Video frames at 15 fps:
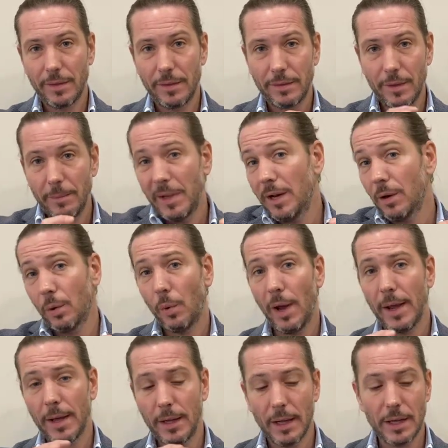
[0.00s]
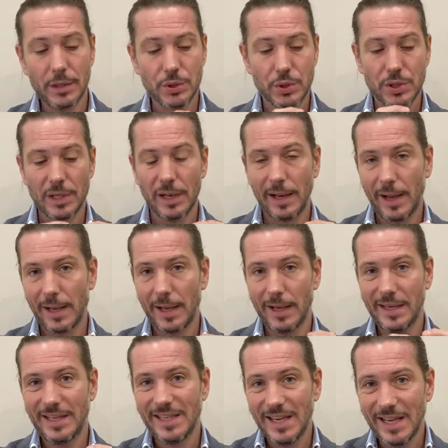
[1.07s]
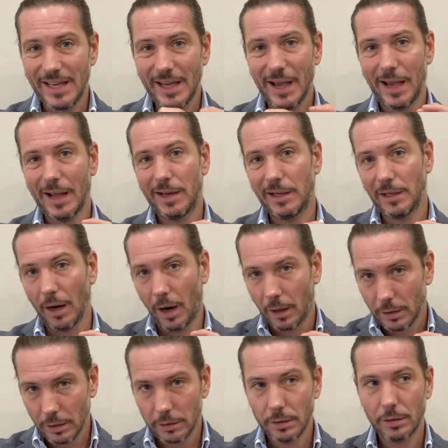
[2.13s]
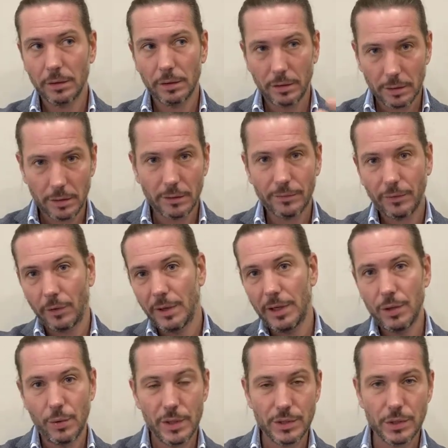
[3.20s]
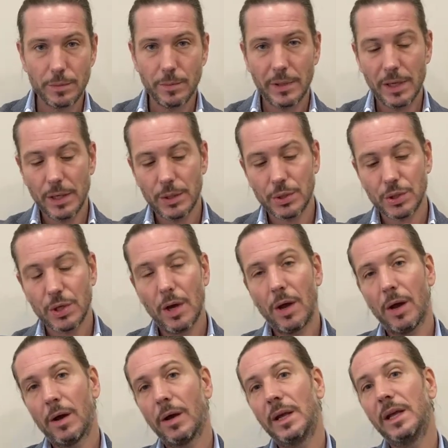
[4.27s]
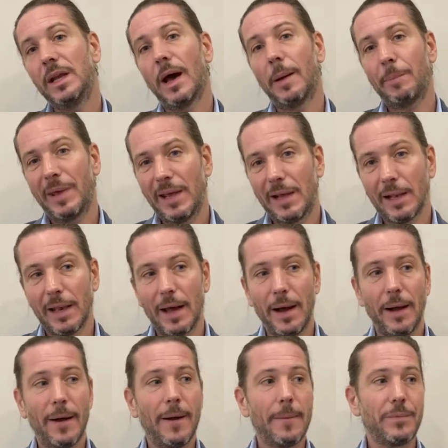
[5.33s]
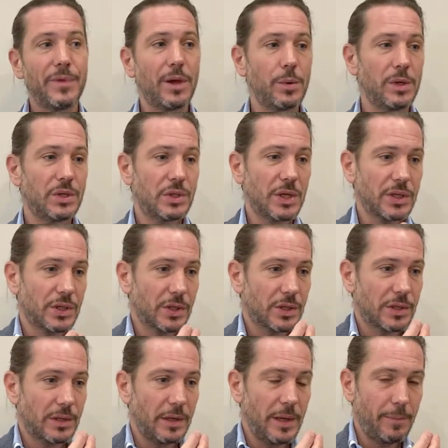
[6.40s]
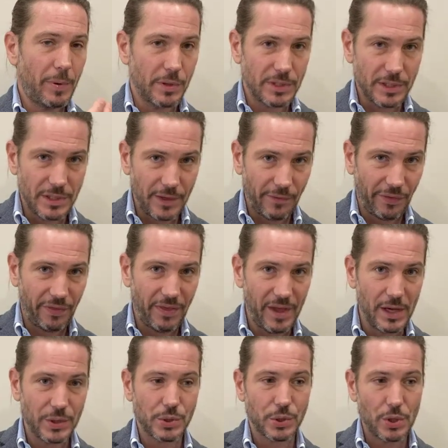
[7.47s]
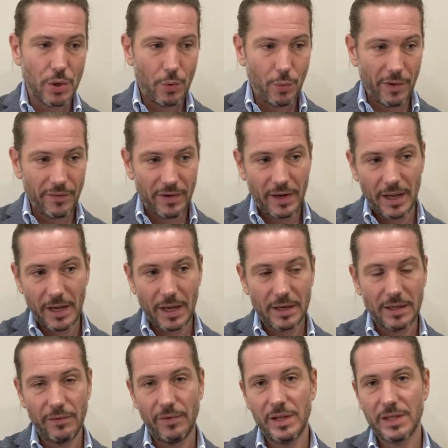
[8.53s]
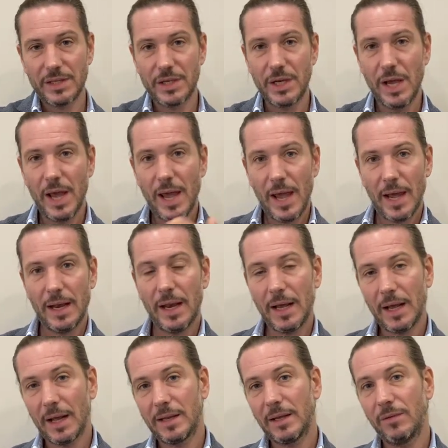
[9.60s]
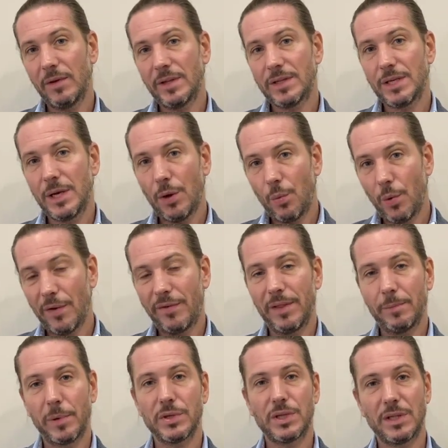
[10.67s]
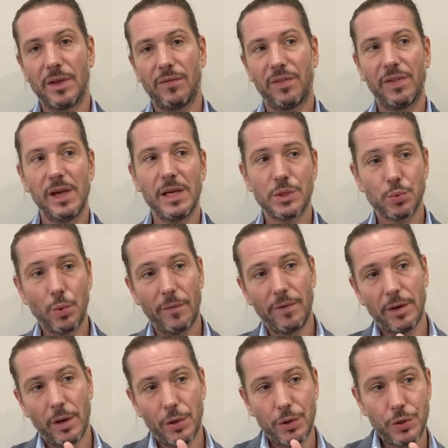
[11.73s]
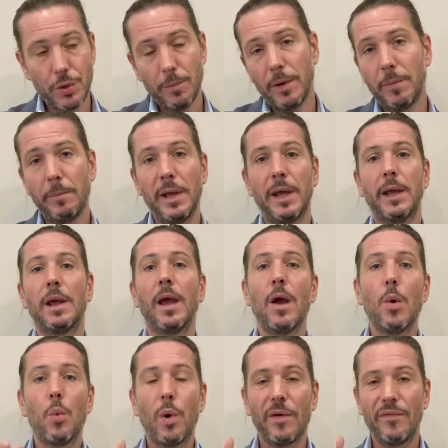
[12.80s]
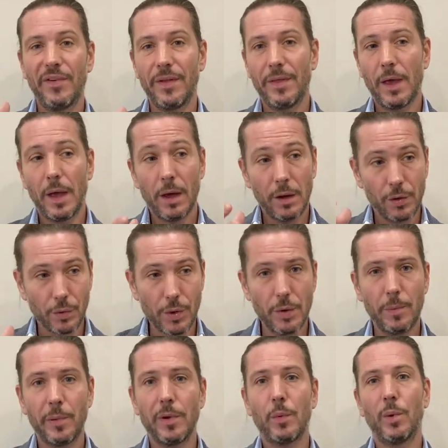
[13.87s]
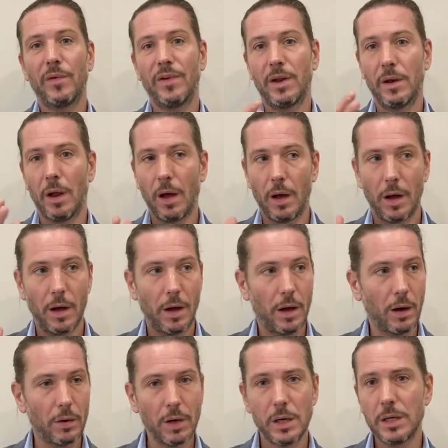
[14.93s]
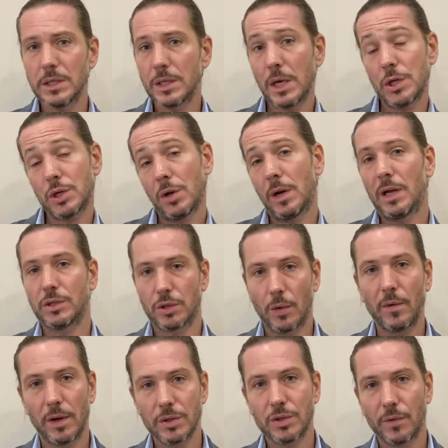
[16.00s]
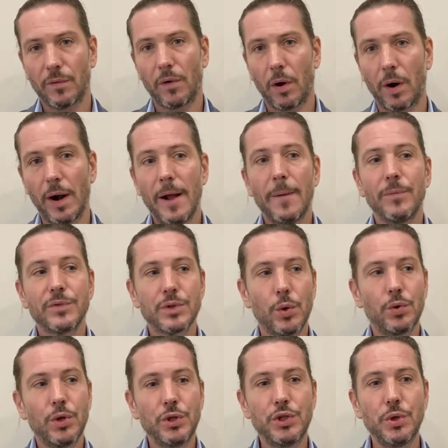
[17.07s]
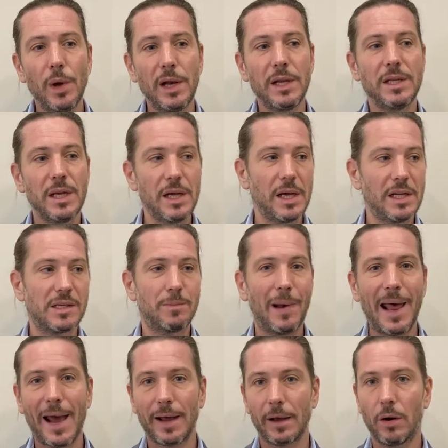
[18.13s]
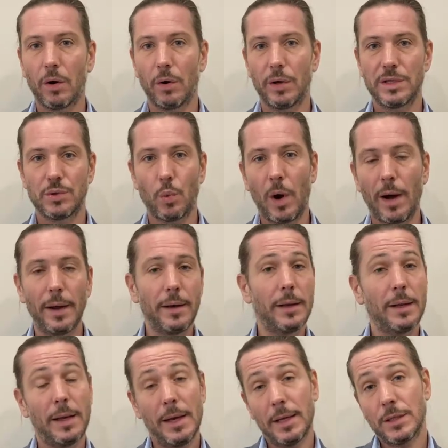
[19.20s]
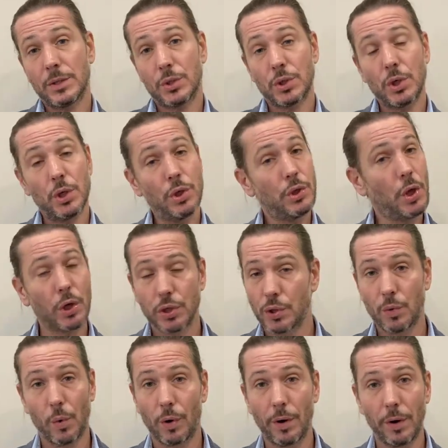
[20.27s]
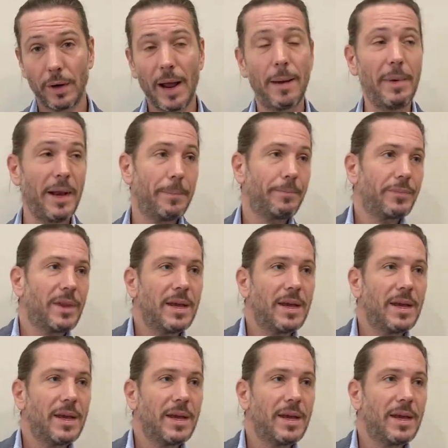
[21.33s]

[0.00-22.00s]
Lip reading: the middle way. It's like yin and yang. For Hinduism is Ida Pingala. There is necessarily positive things within negativity and negativity within positive things within a human being, within a group, within an organization, and so on and so far. So the duality is black or is white. It doesn't work. I mean,